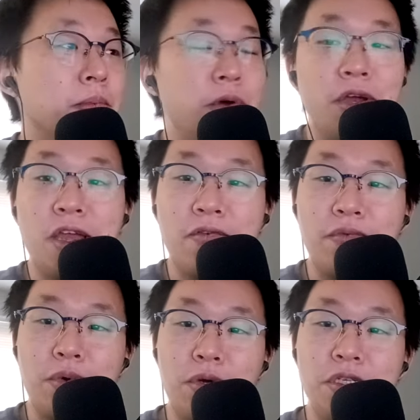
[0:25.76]
But oh, yeah,
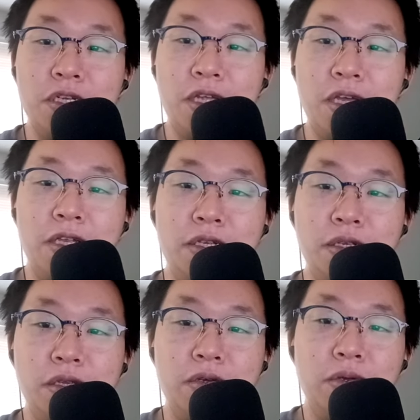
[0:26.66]
for today's
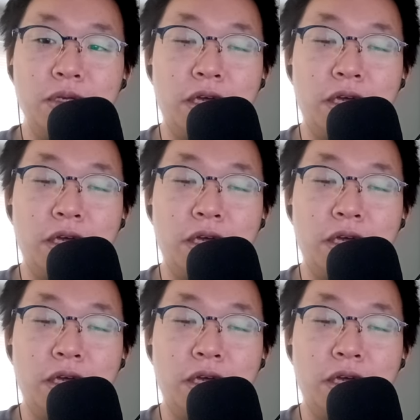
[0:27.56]
news,